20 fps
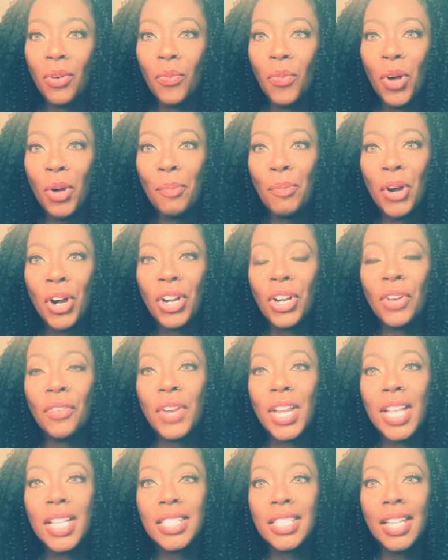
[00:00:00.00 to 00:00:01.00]
Well,
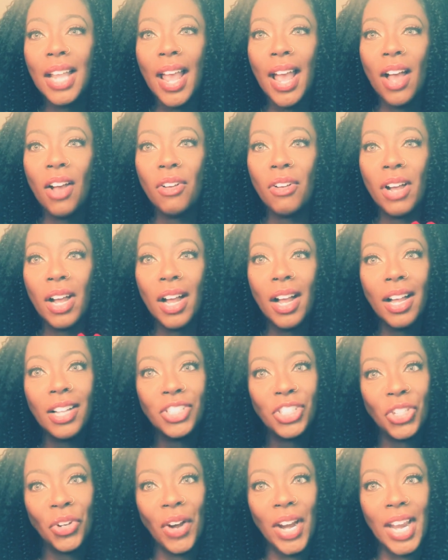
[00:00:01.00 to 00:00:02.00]
Mercury is now a
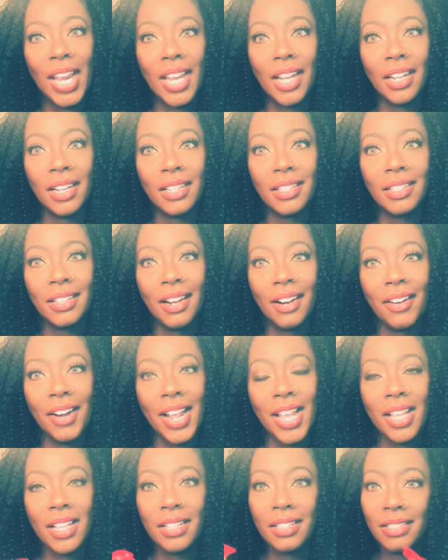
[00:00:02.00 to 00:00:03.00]
train, all
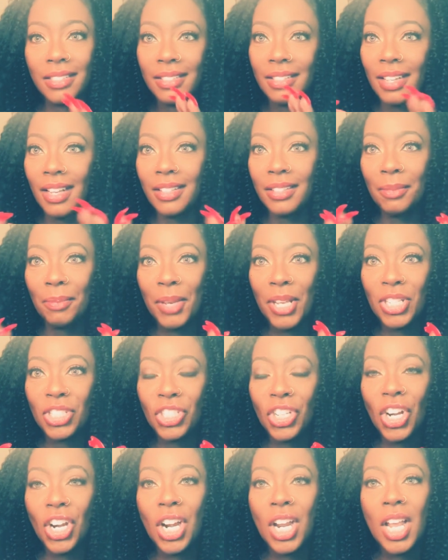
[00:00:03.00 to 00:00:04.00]
right? Got the
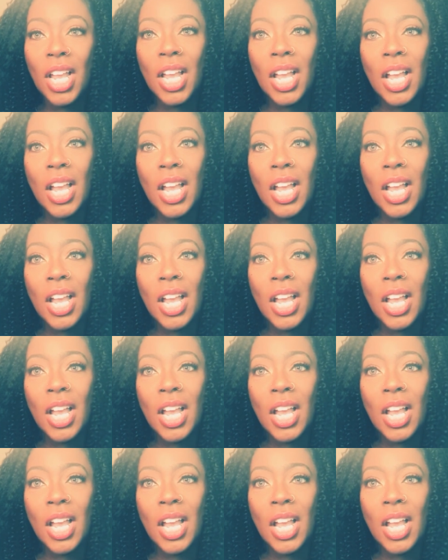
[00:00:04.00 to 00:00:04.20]
picture?